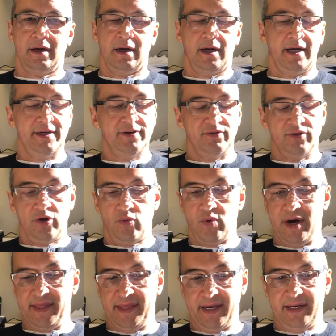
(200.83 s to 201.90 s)
I don't know
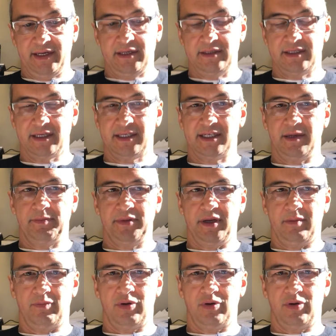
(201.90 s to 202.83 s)
why that is, except that